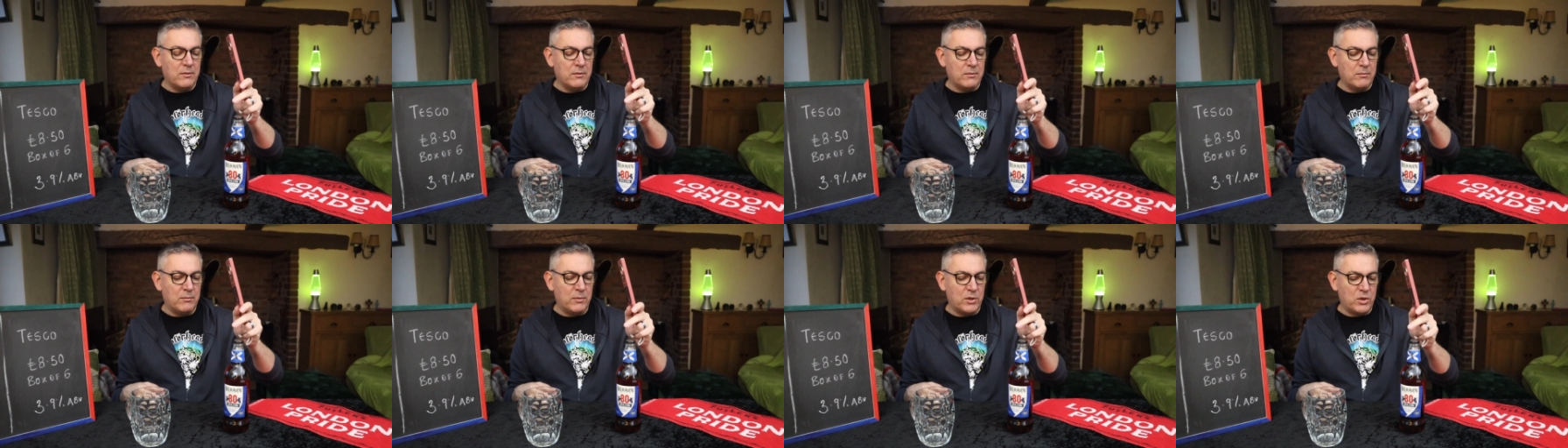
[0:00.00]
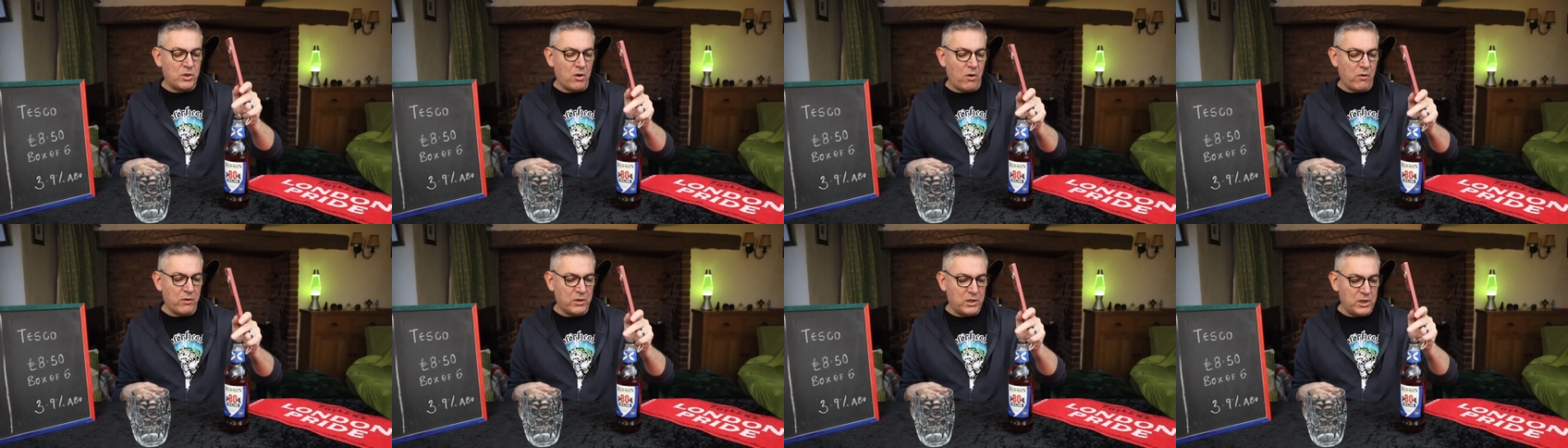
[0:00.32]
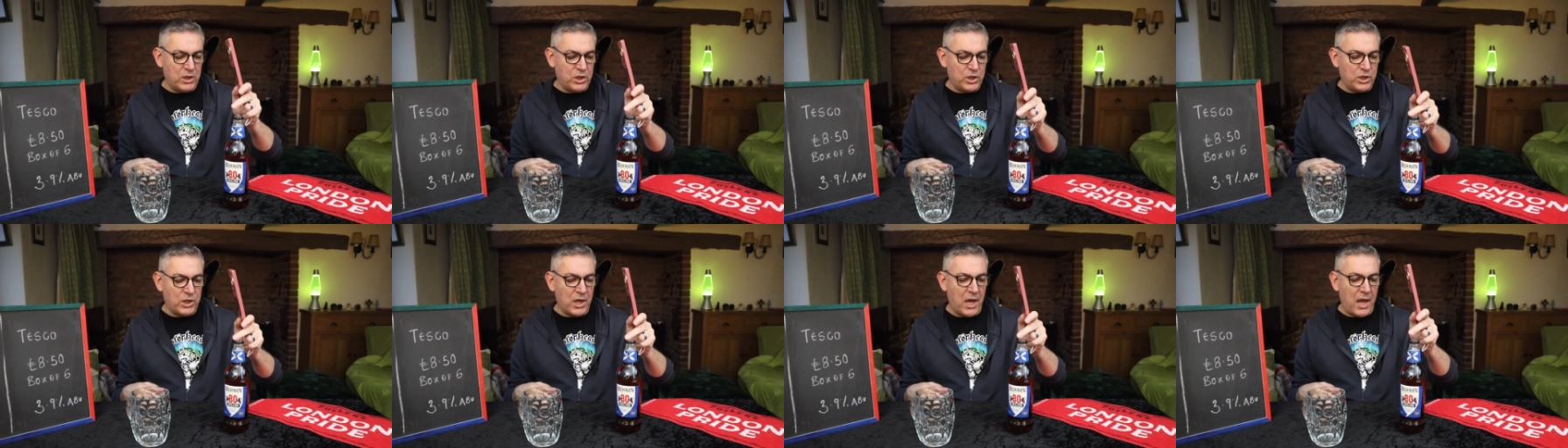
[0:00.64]

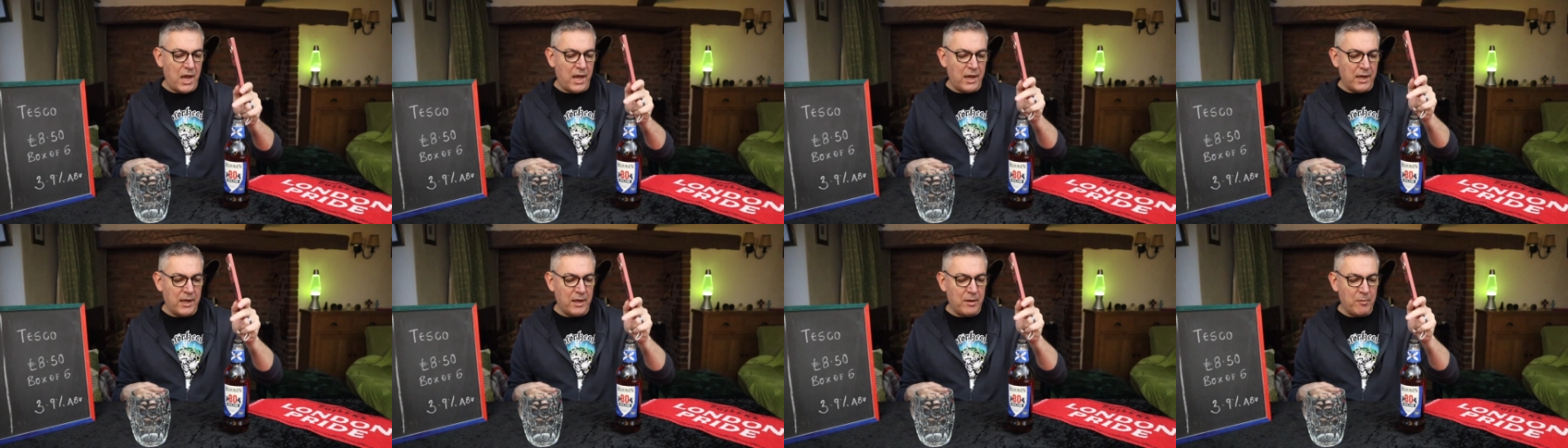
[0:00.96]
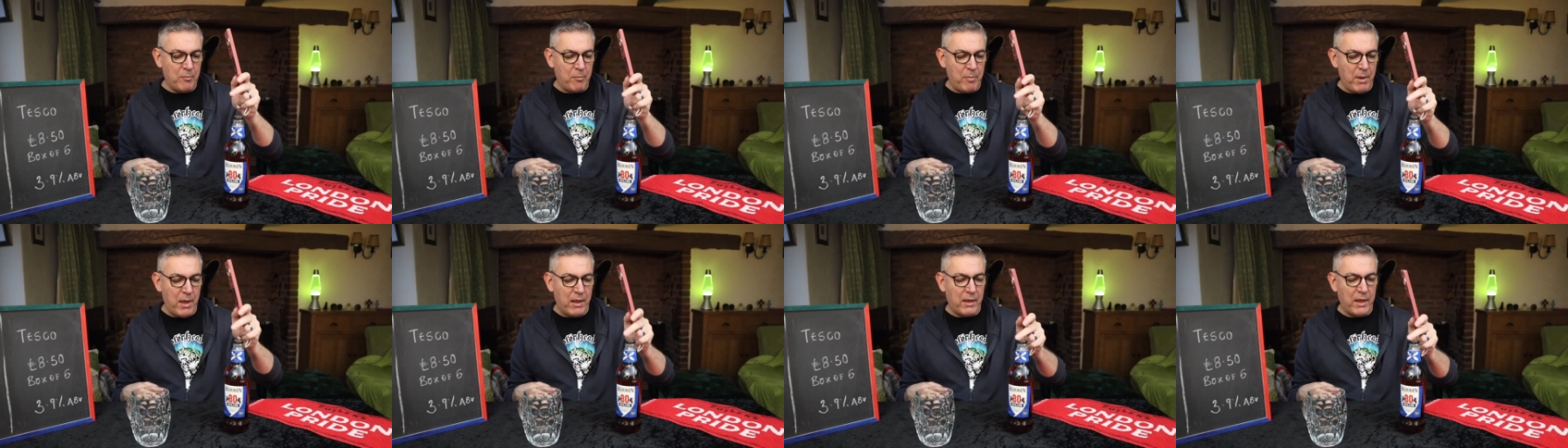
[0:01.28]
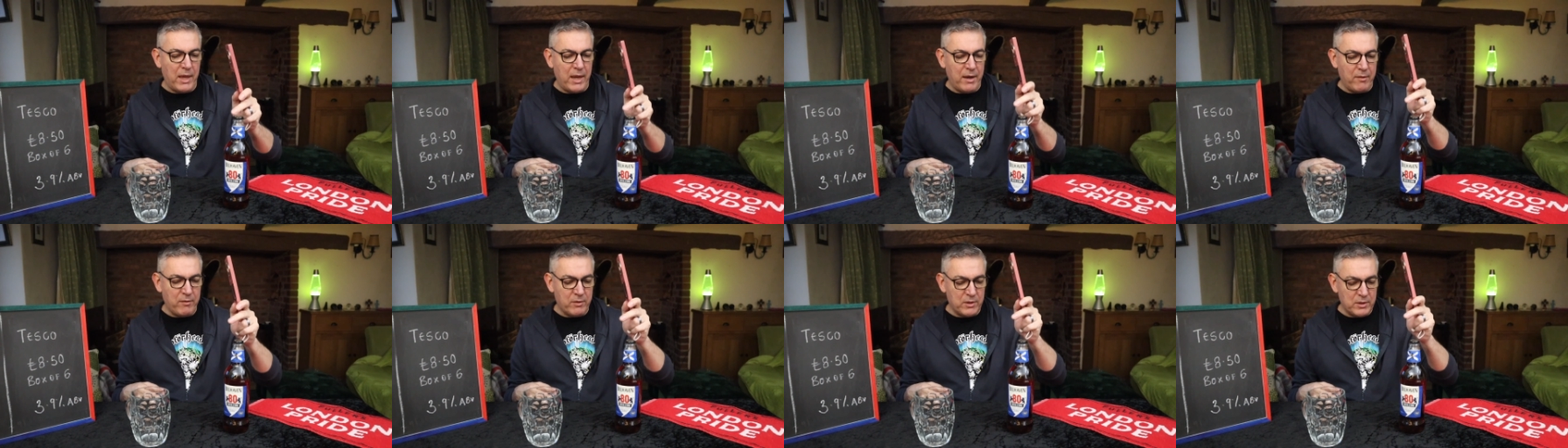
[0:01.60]
majority share in
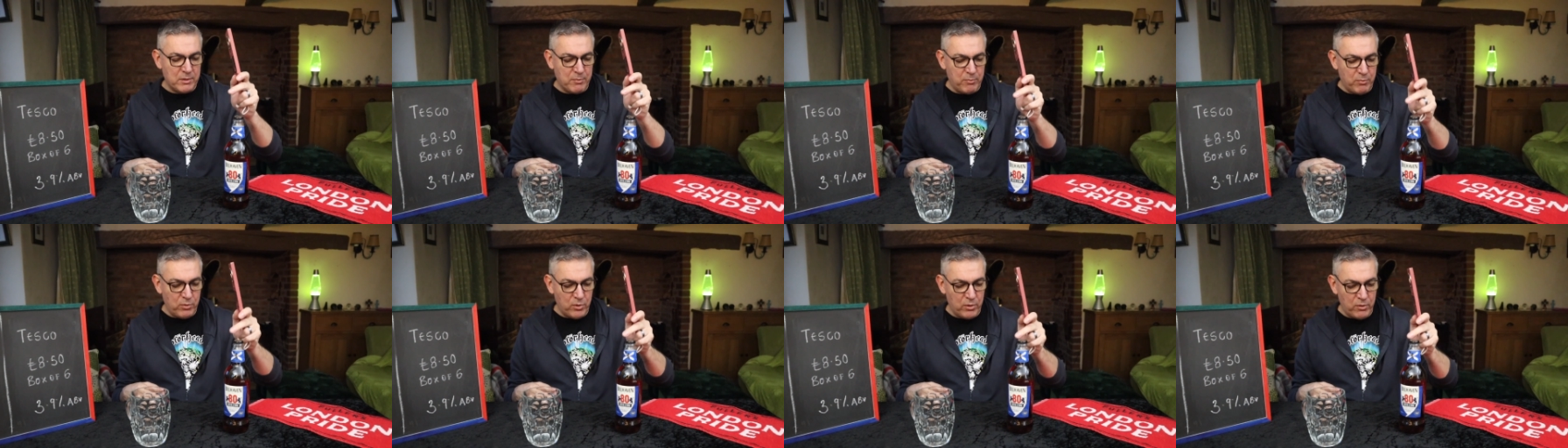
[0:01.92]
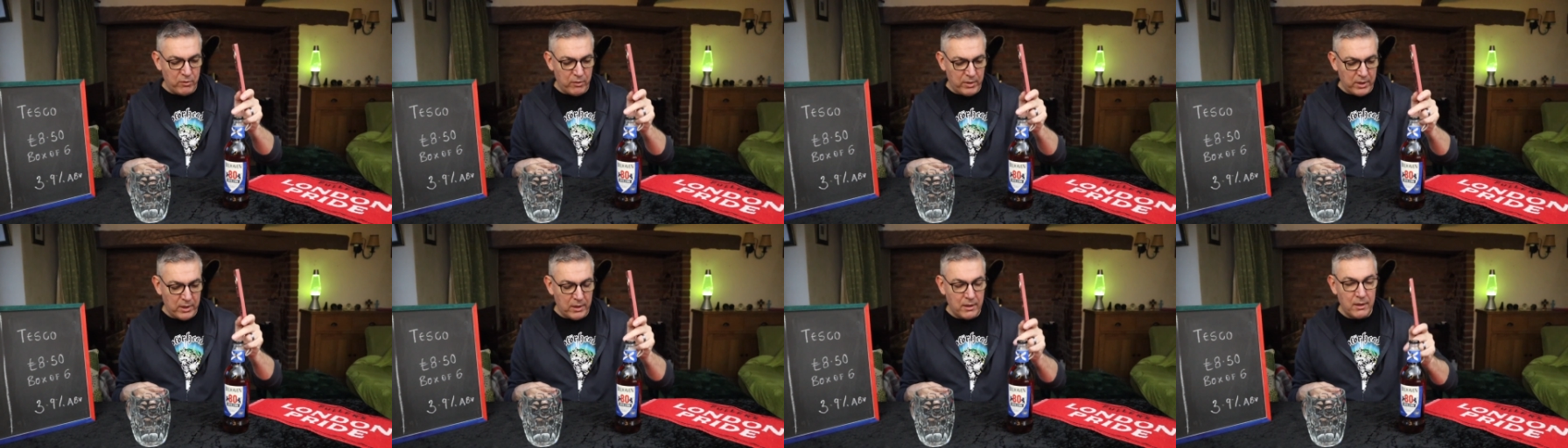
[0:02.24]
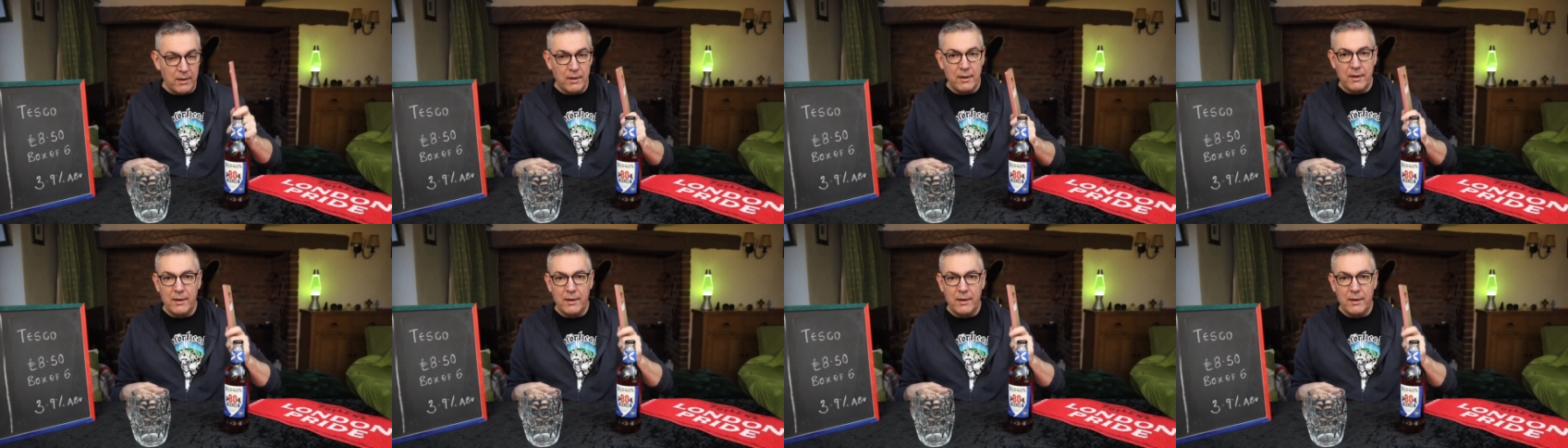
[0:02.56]
Belhaven's Brewery.